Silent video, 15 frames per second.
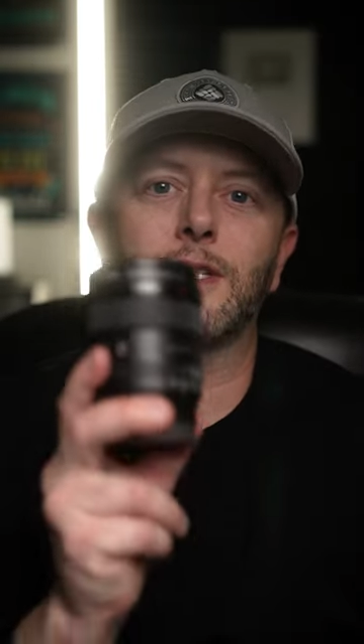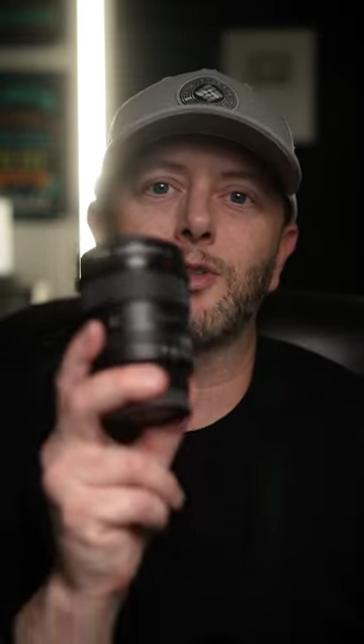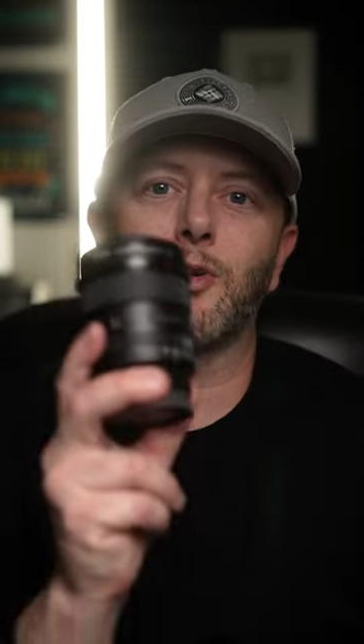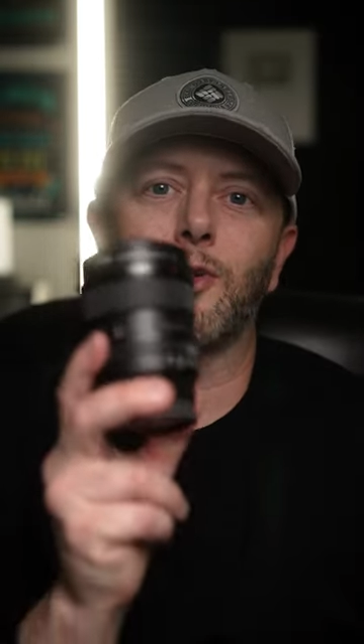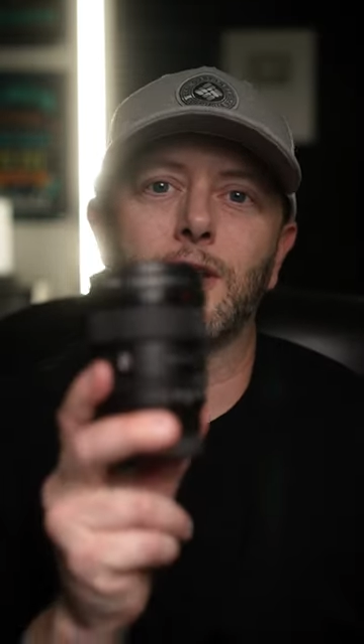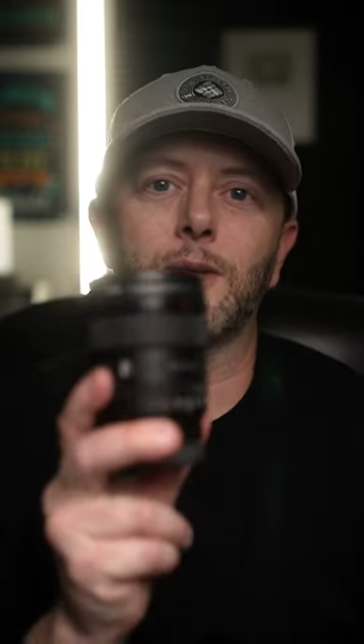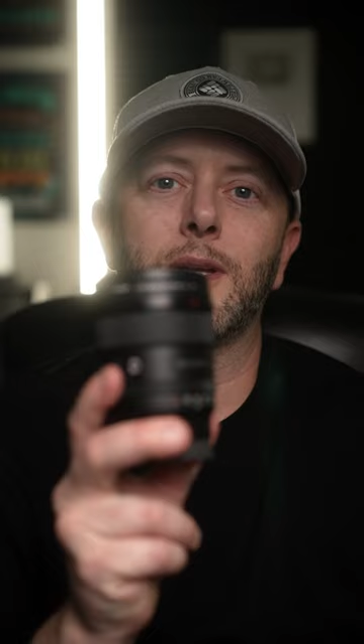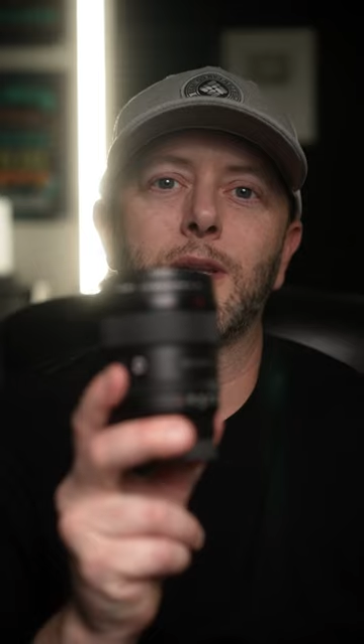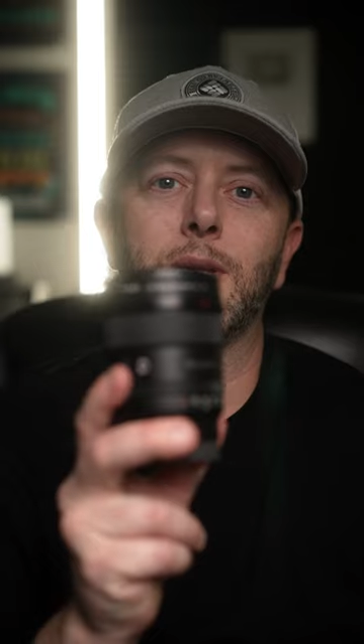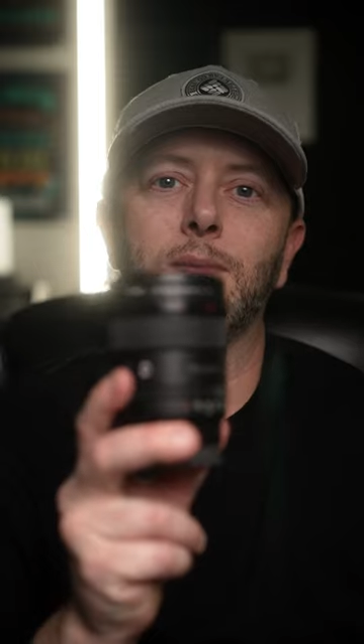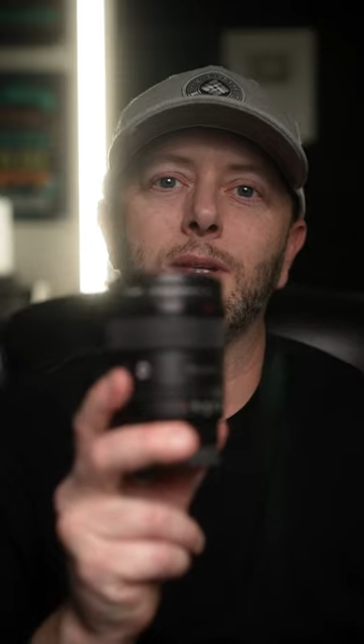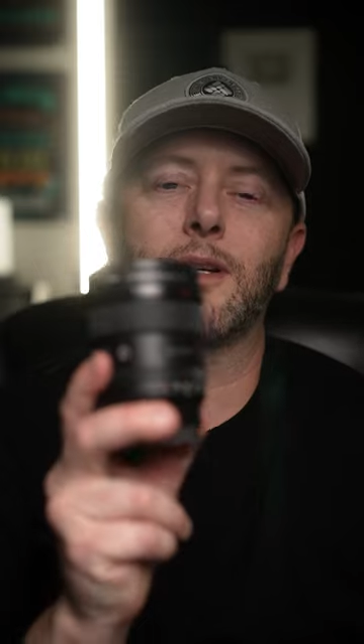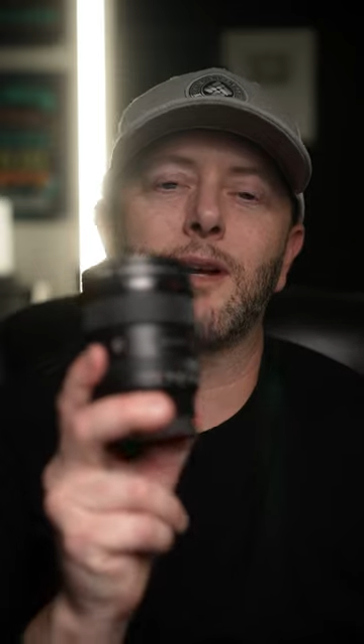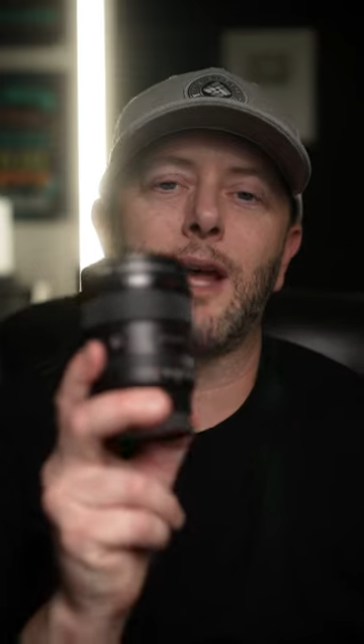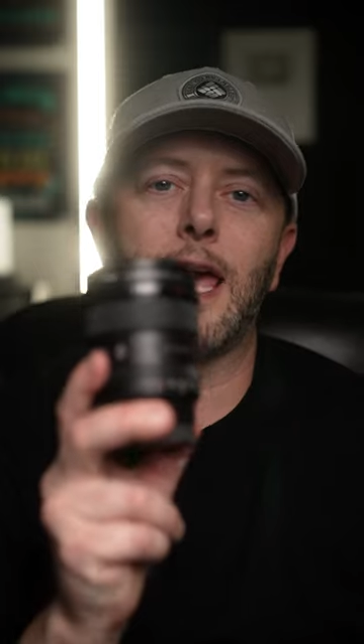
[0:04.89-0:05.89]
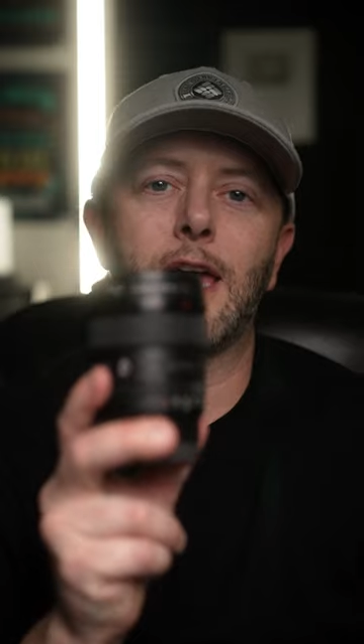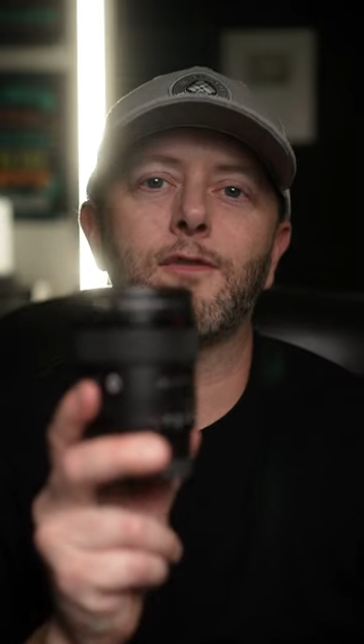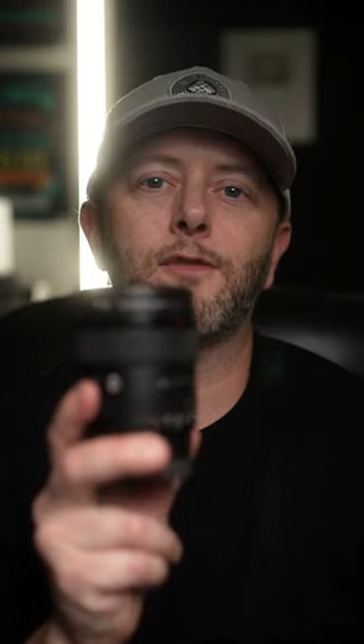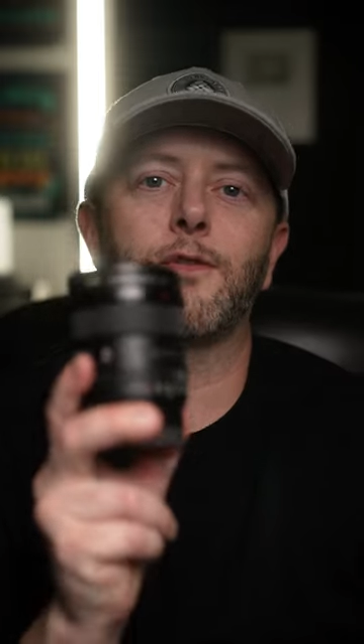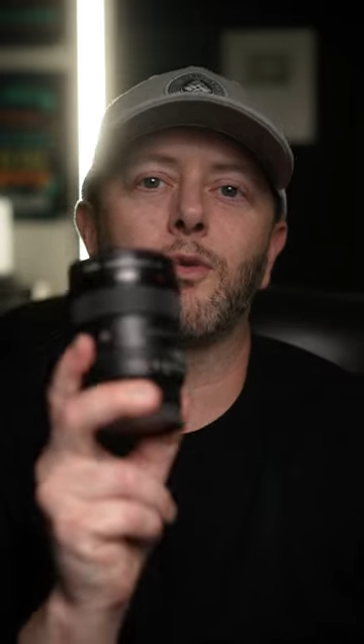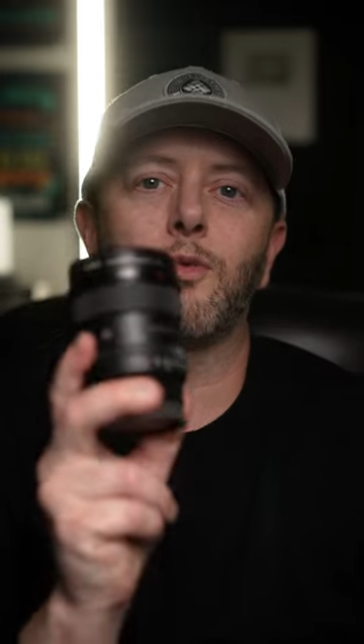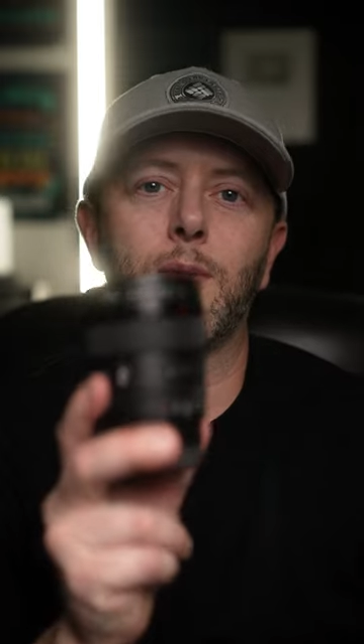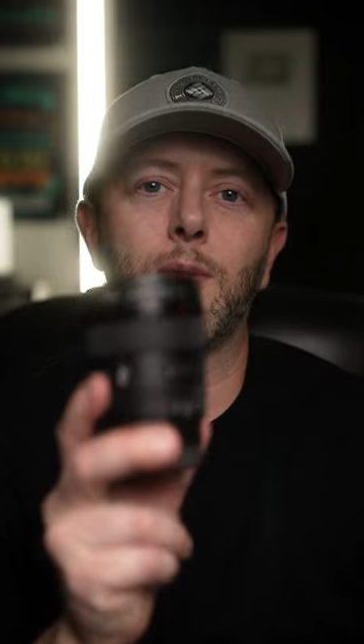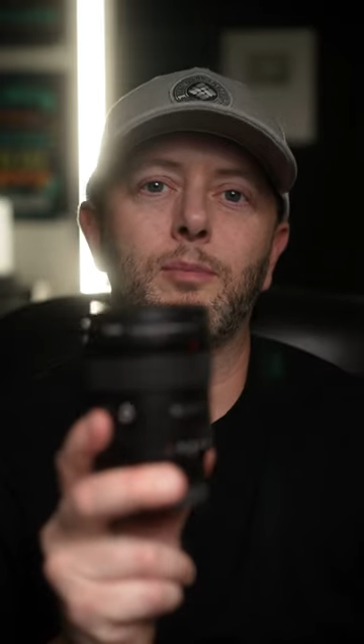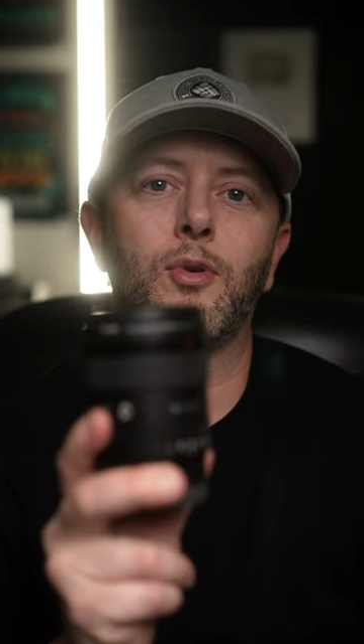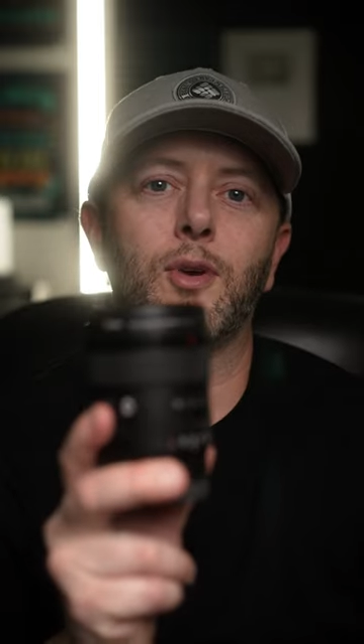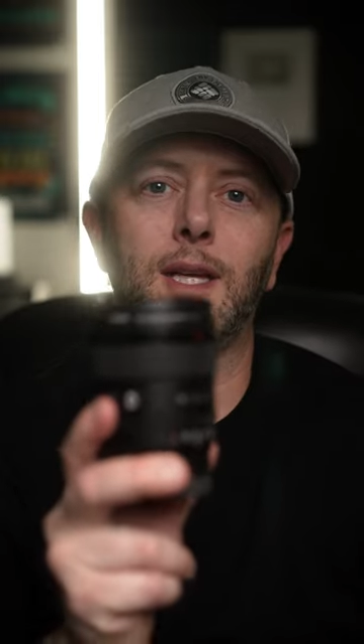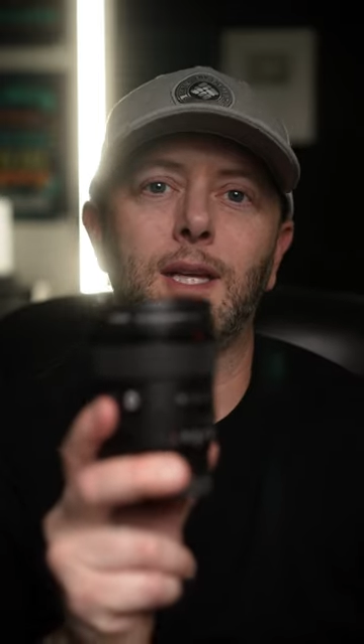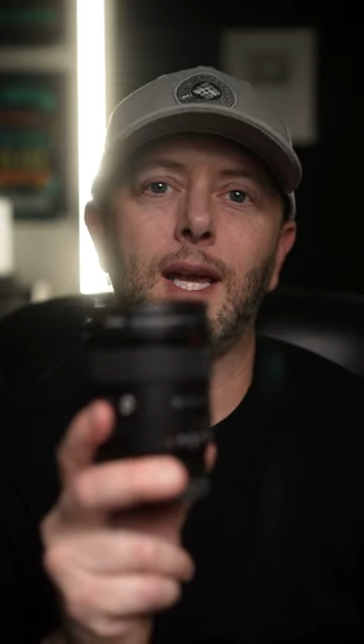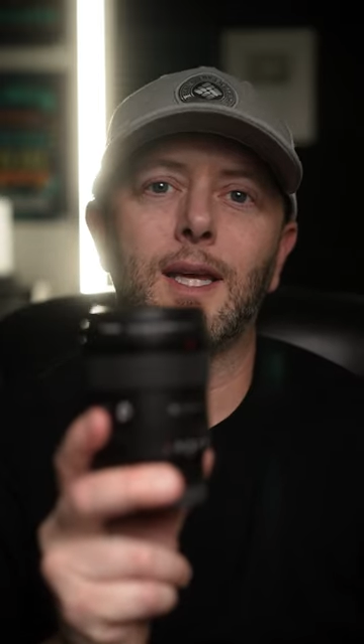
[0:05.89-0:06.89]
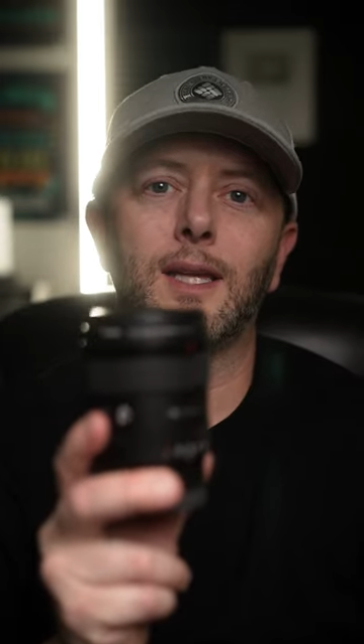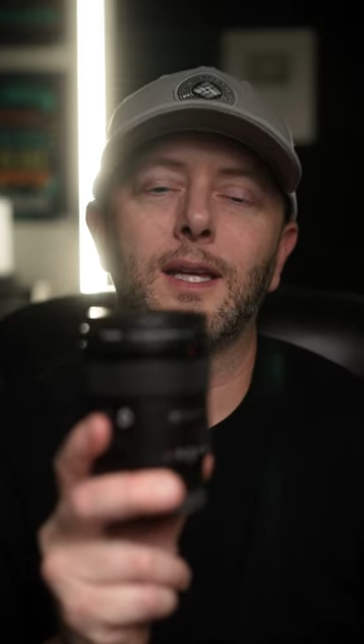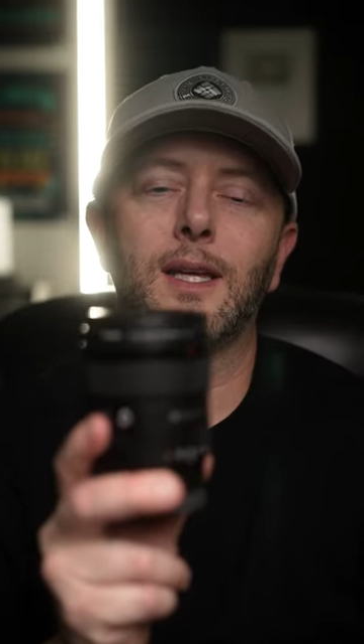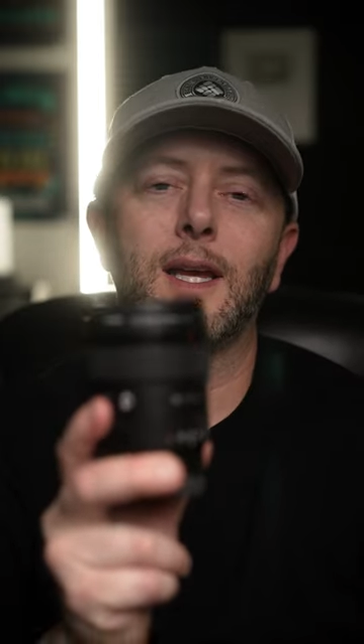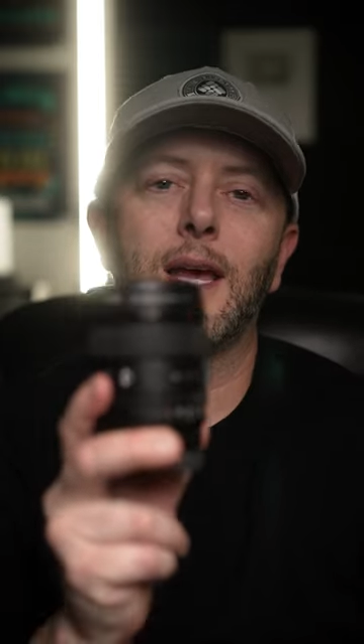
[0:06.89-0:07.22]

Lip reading: 20mm f1.8.